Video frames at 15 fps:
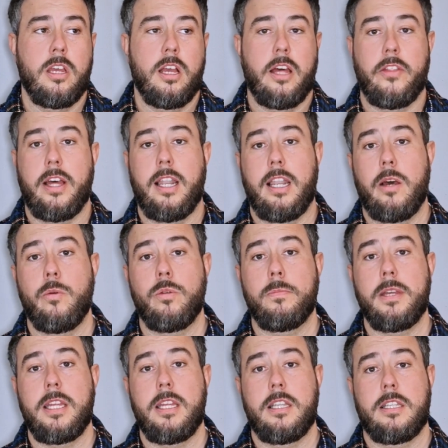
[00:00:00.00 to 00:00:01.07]
And that allowed
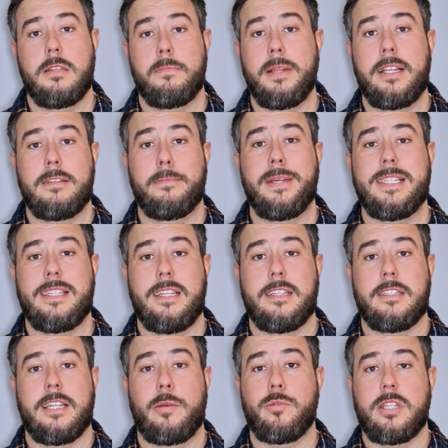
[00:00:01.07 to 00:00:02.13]
me to build a
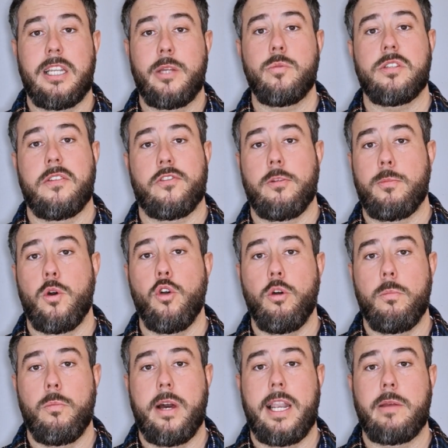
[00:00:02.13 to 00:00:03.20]
business. I was still using it from
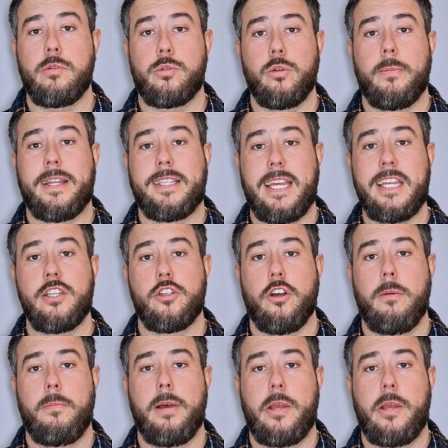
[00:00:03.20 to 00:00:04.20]
home while I was doing my day job.